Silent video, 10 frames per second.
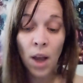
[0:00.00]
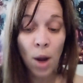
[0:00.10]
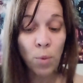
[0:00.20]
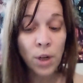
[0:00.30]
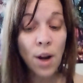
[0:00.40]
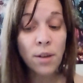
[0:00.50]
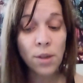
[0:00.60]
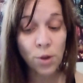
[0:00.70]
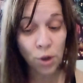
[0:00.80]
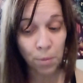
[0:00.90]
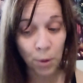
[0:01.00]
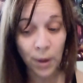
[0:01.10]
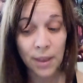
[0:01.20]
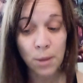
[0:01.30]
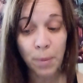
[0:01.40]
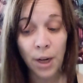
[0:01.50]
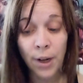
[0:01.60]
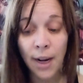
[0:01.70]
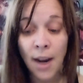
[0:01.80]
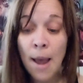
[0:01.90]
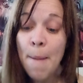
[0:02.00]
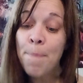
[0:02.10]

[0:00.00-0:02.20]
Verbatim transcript: I would not disturb you at this period,